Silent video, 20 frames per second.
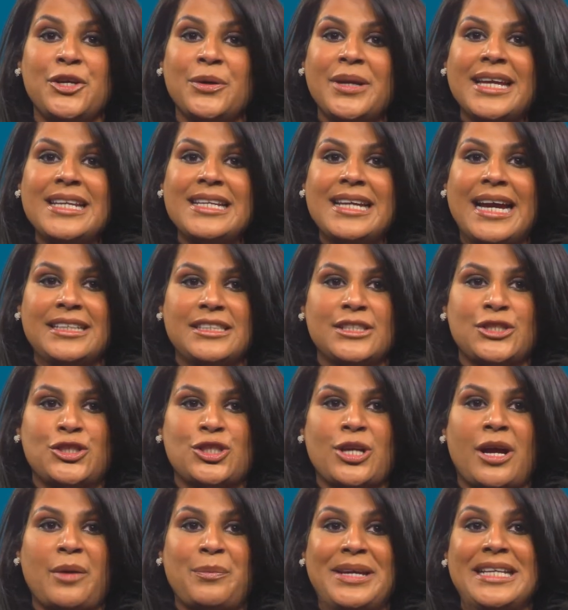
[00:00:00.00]
you can get a
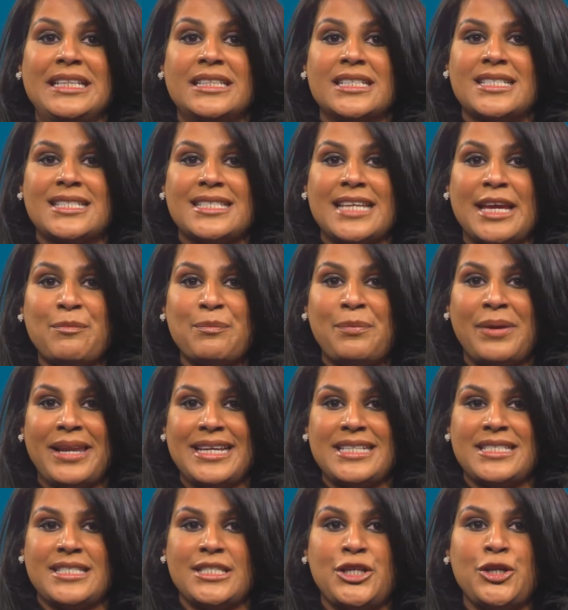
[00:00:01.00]
job in the same
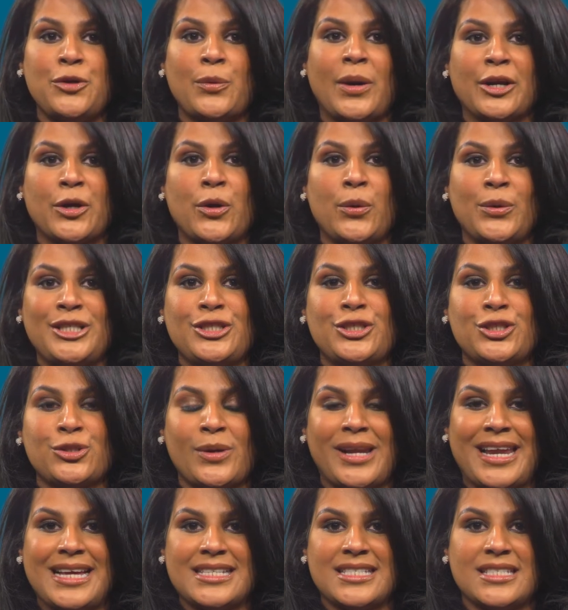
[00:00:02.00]
place you are going to
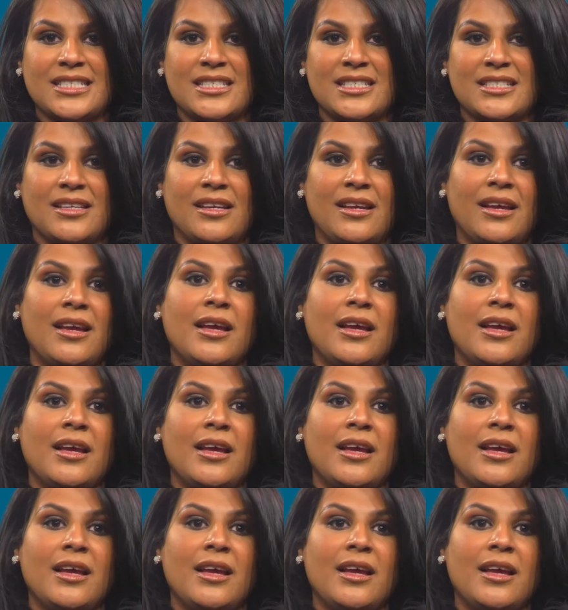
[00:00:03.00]
classes.